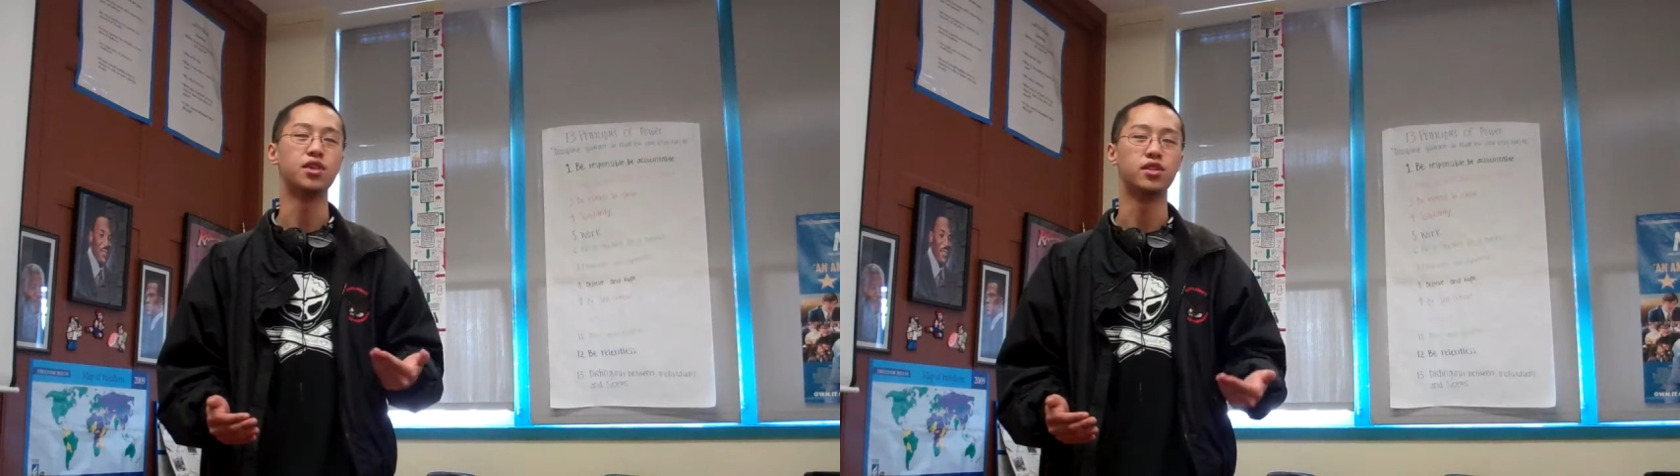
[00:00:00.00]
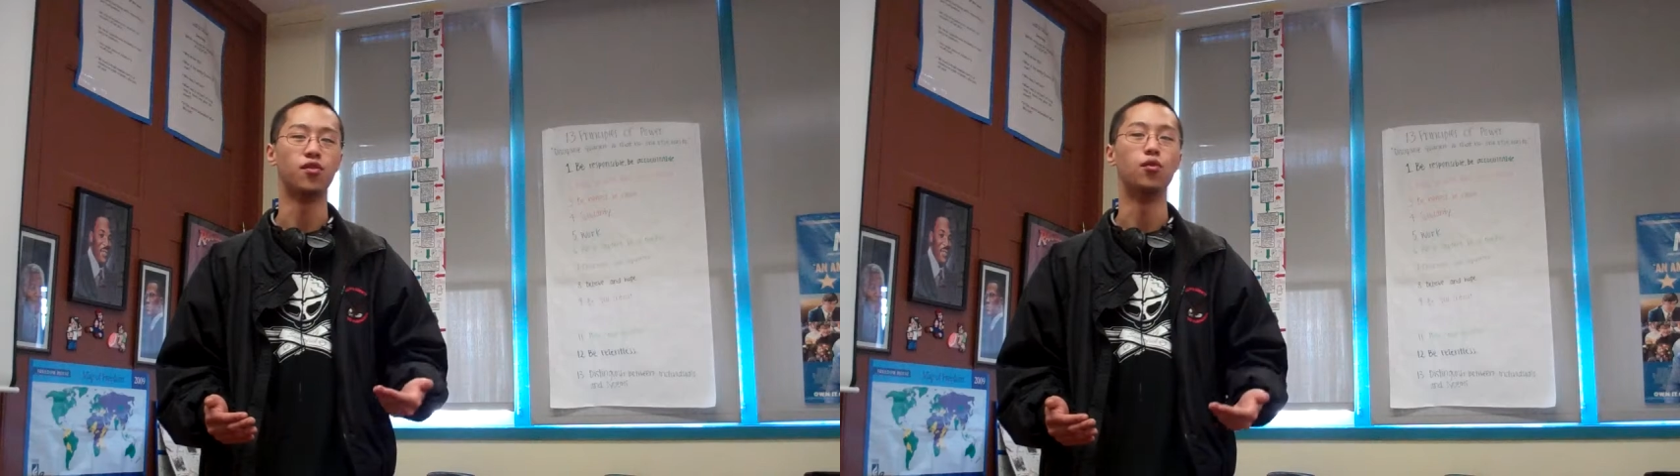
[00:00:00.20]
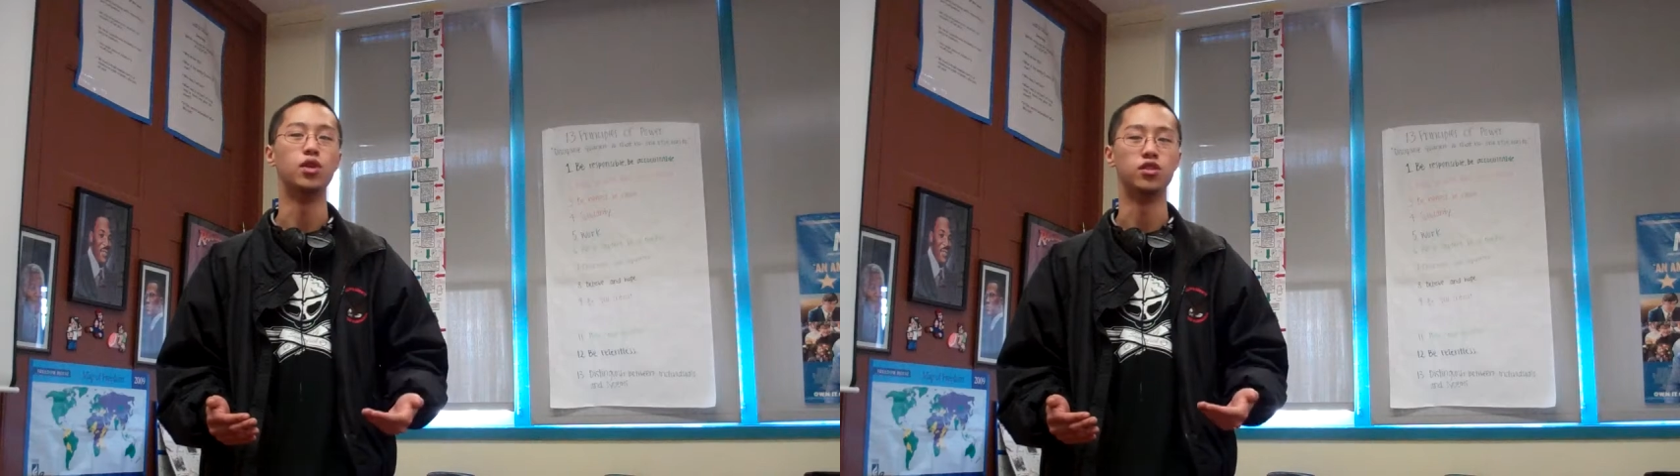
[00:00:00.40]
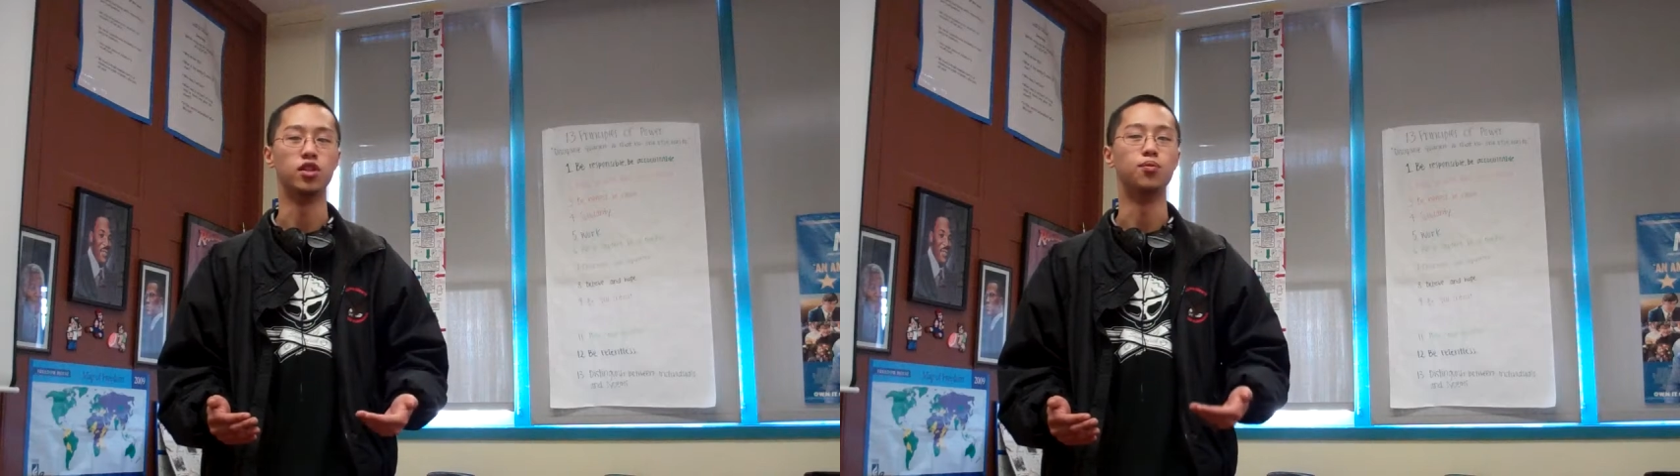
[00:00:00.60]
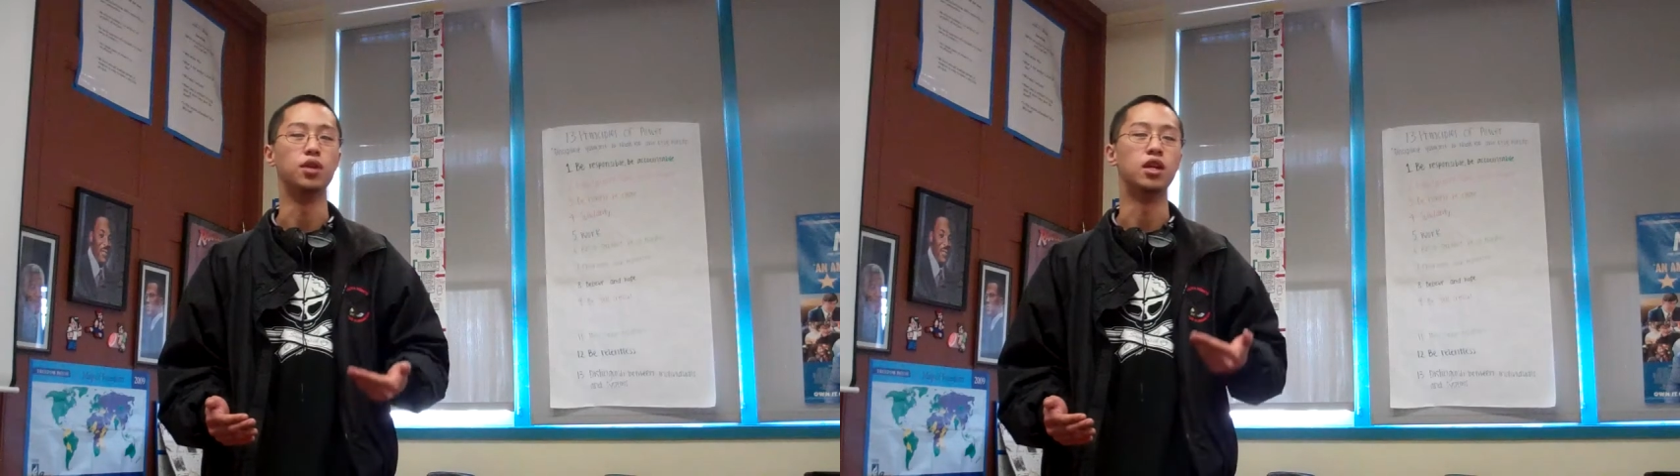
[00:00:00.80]
less of a reason
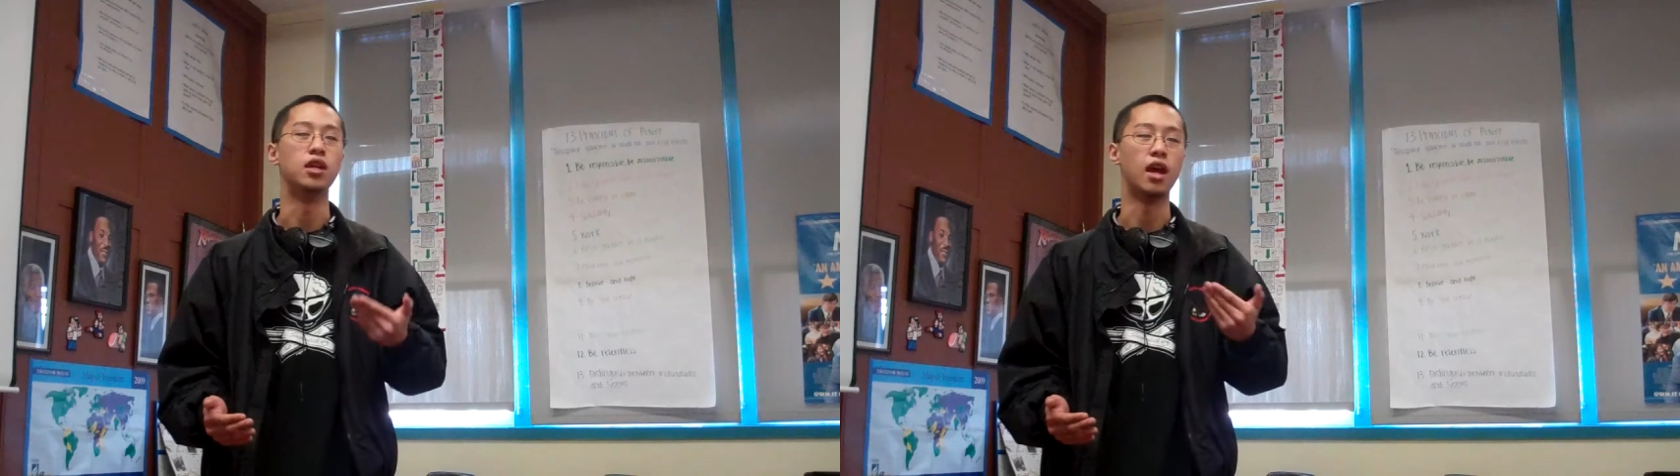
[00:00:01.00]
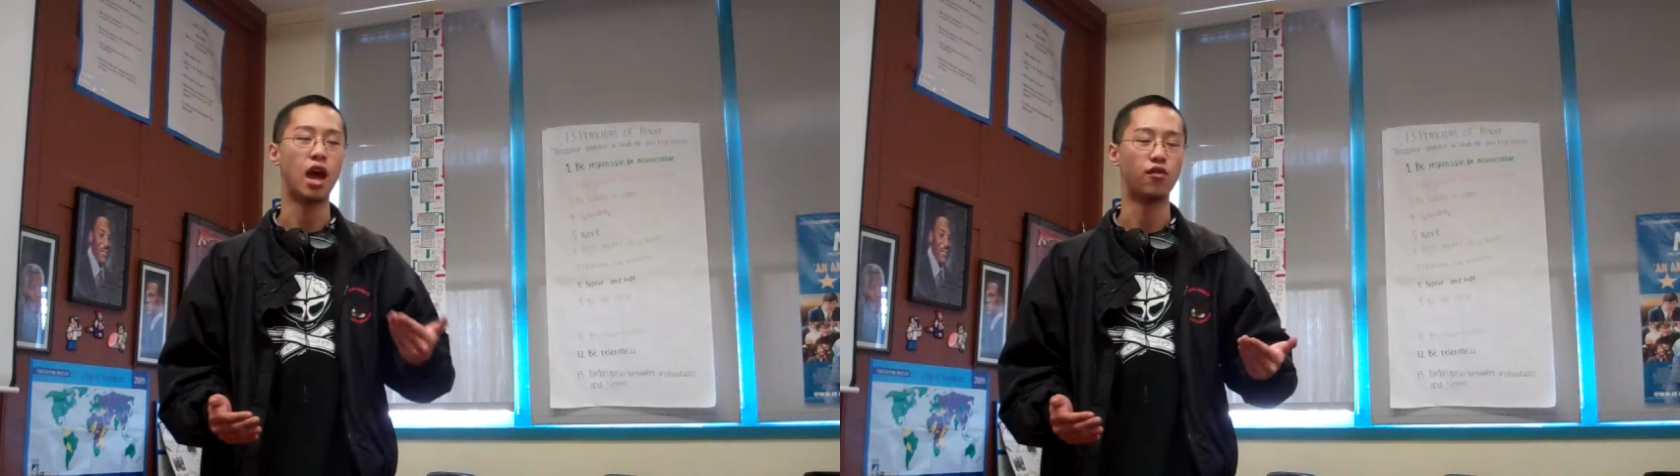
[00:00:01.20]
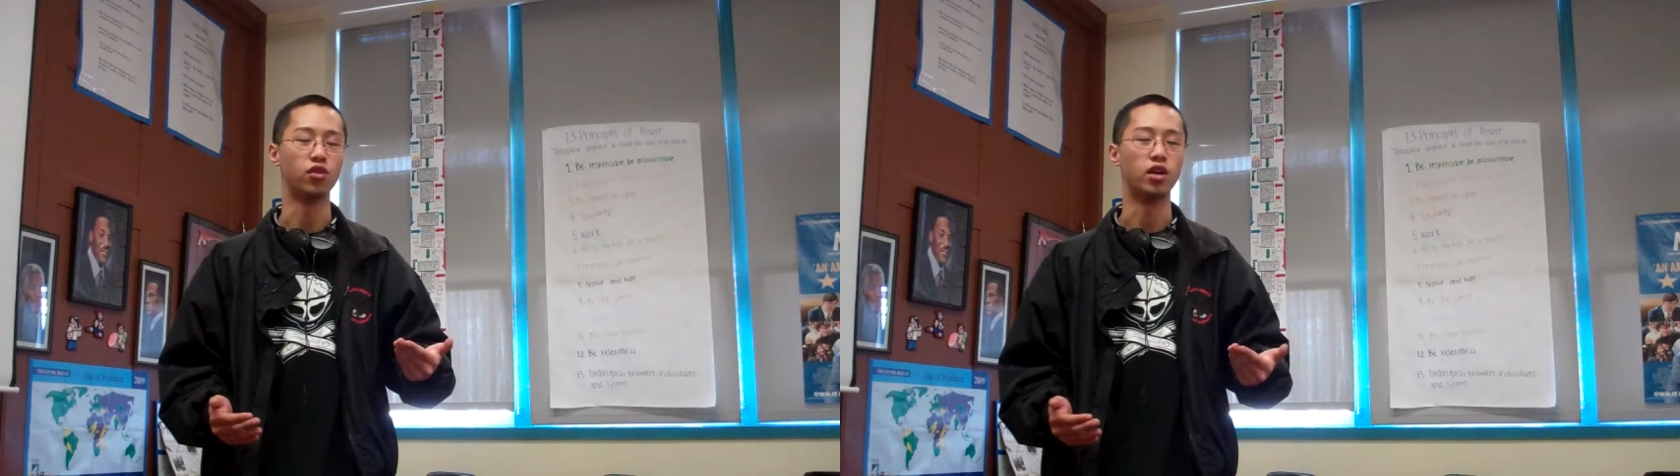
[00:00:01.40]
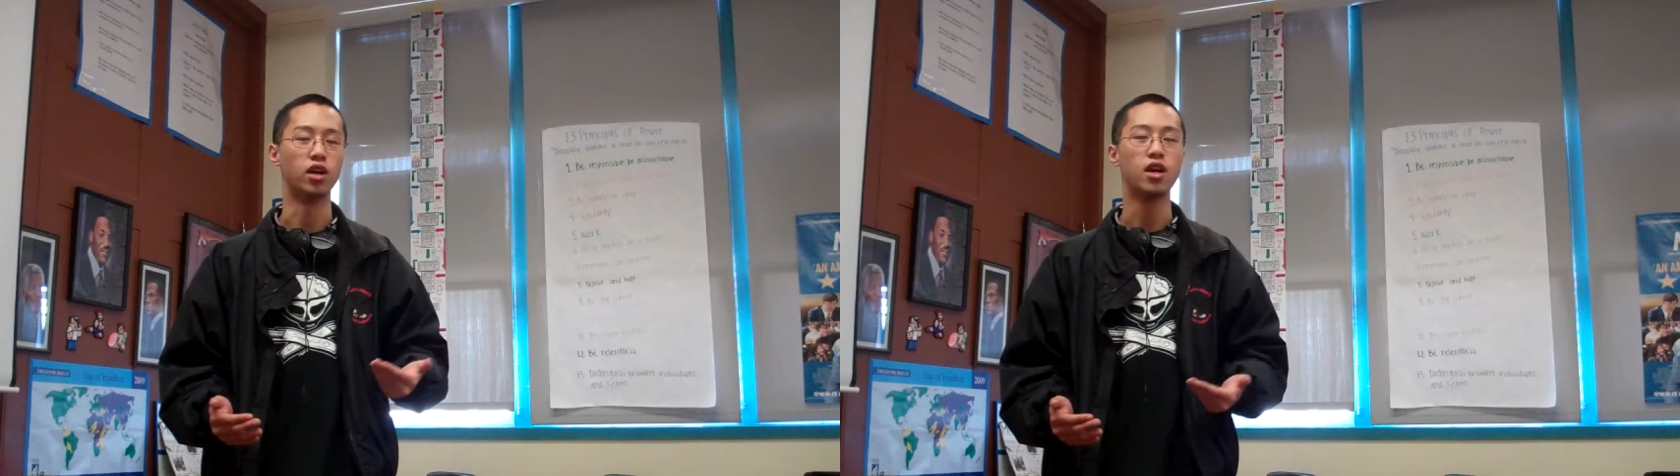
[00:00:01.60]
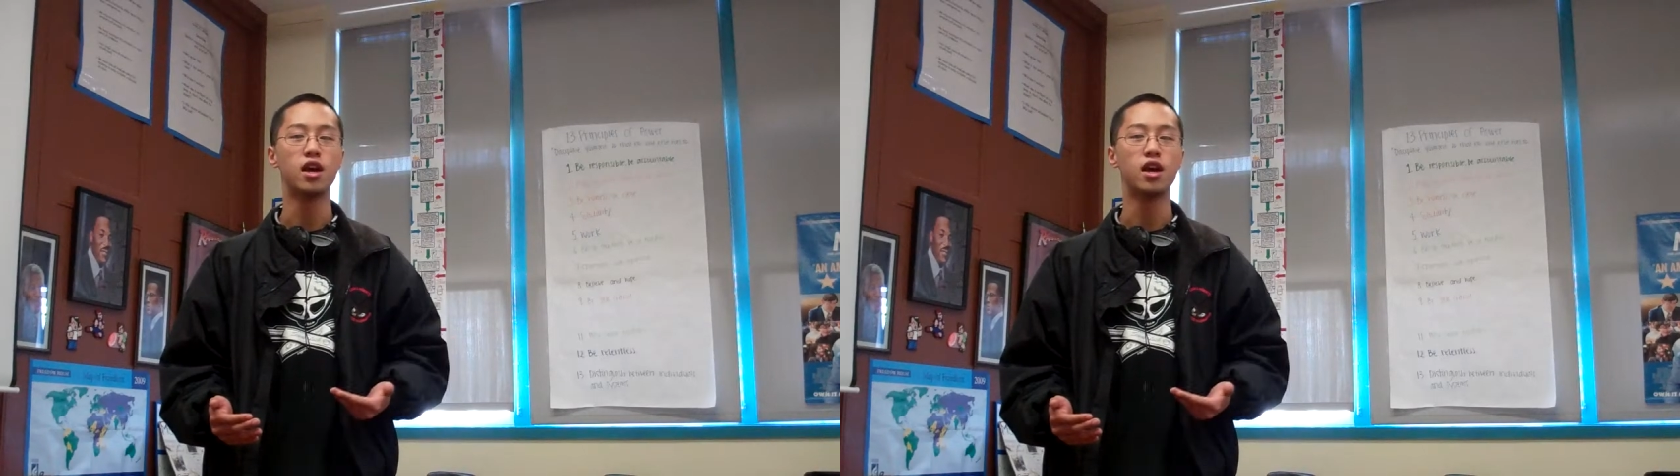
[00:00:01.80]
to be in Africa.